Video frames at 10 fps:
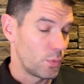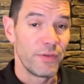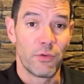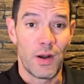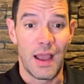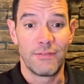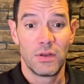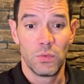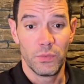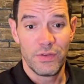we've arrived,
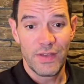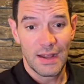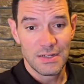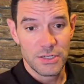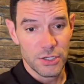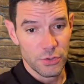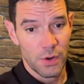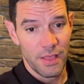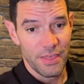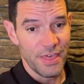when we've gotten to
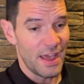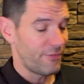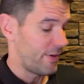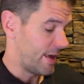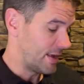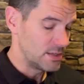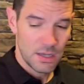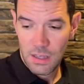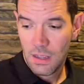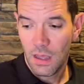that phase
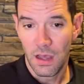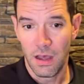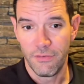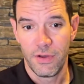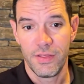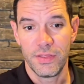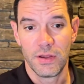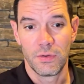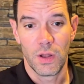of the